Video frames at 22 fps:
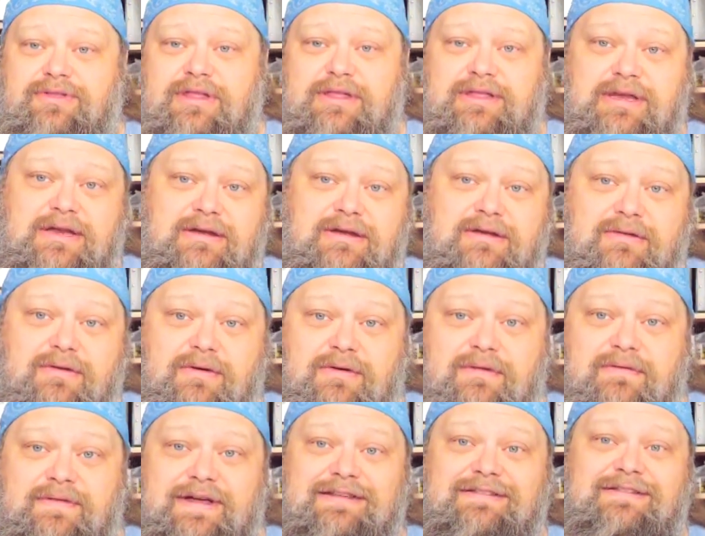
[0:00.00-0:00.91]
that you need to
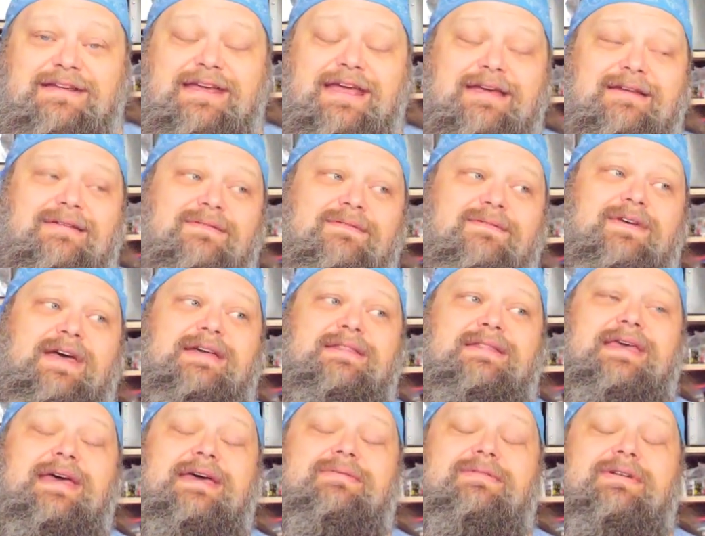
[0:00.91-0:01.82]
go investigate and
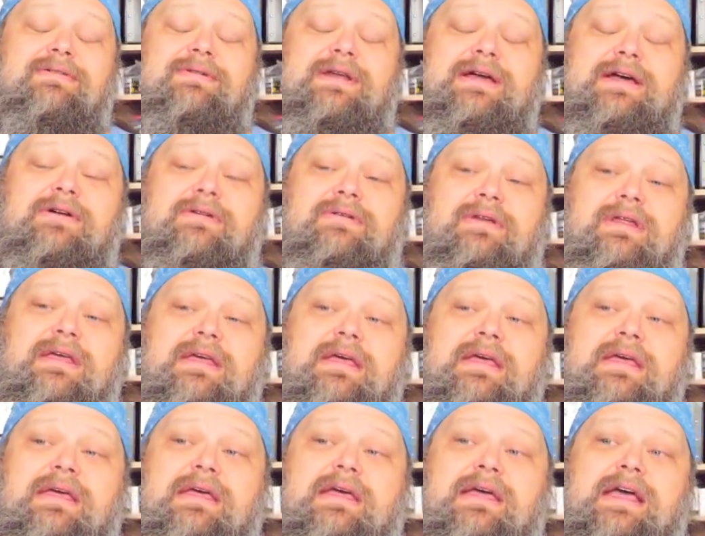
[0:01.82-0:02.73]
find that going out,
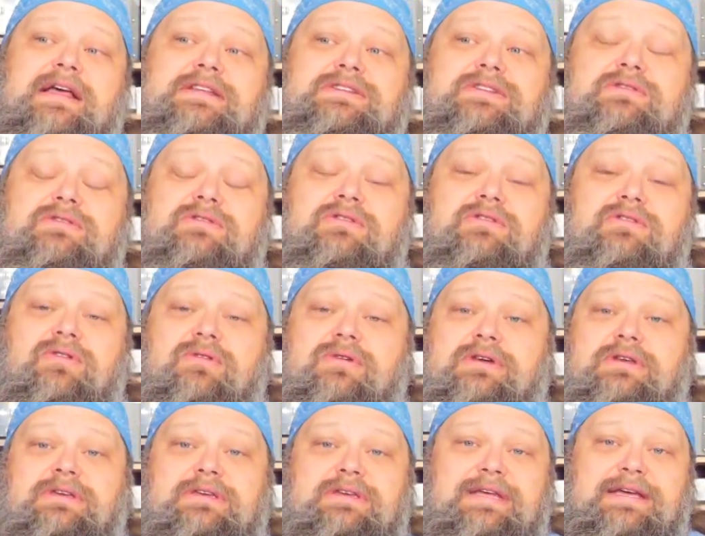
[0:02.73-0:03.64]
and so you can go
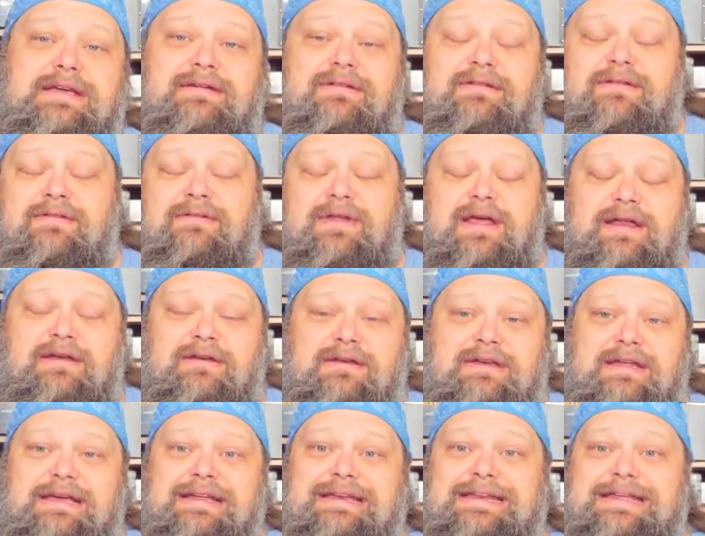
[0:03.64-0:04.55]
and
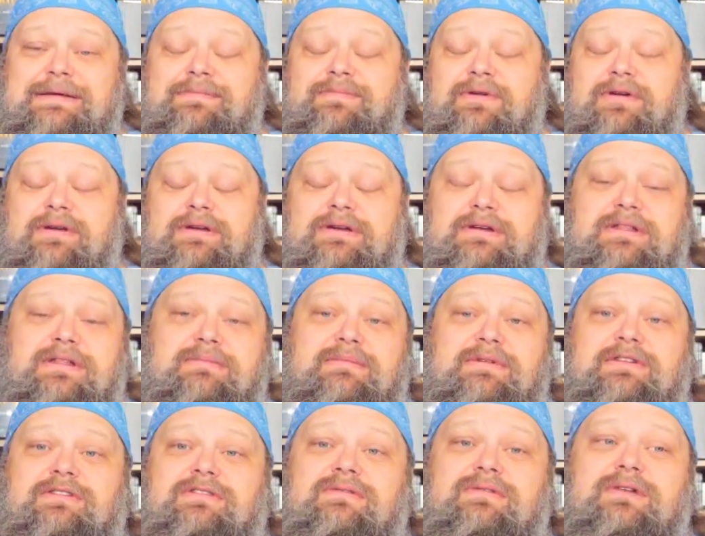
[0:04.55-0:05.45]
dig deeper into the
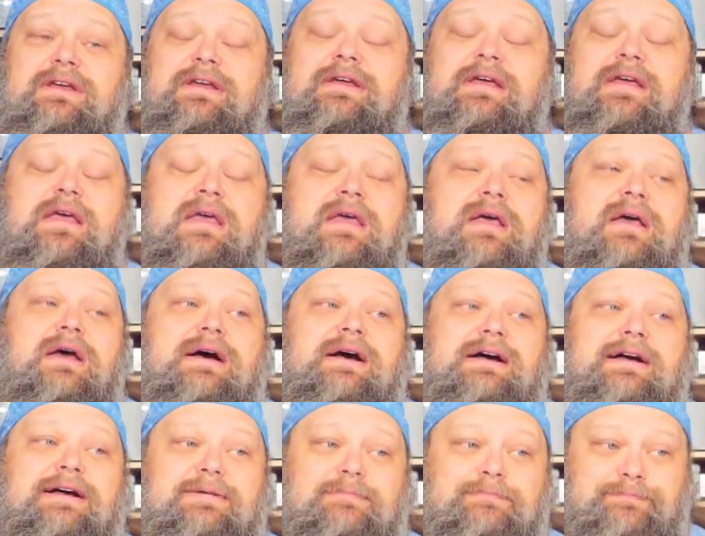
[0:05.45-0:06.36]
mystery.
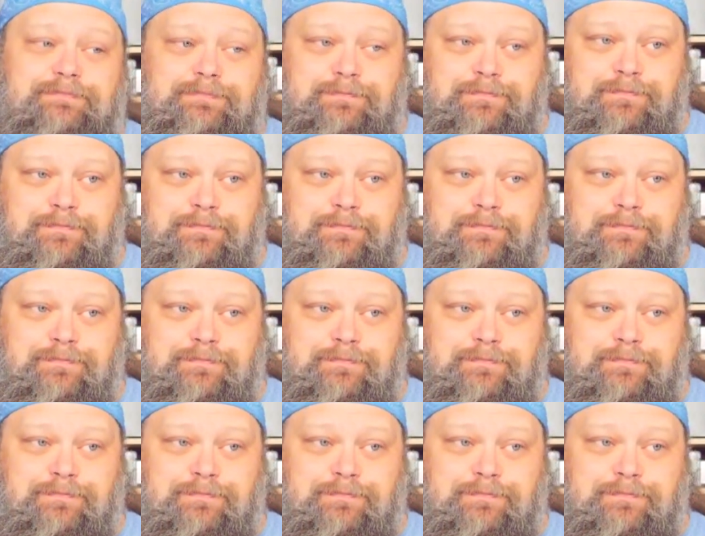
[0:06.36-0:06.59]
Like